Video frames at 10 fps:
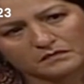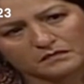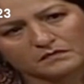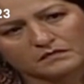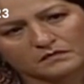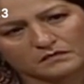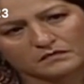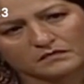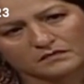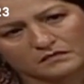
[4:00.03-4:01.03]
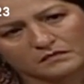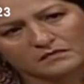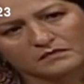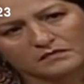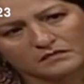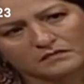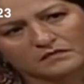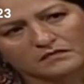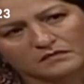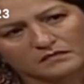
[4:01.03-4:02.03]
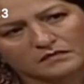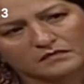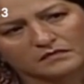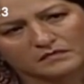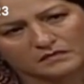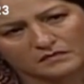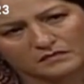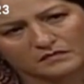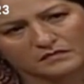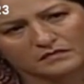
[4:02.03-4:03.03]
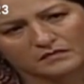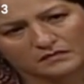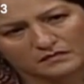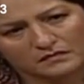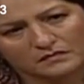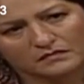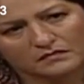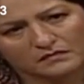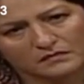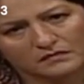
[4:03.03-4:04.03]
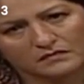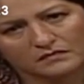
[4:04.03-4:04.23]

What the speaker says: This person isn't speaking.